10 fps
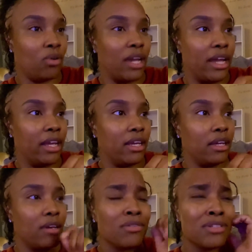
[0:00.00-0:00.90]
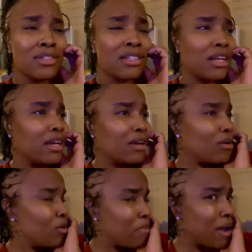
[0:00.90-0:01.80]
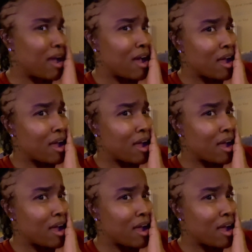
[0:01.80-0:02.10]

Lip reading: like, I was just like, oh my God,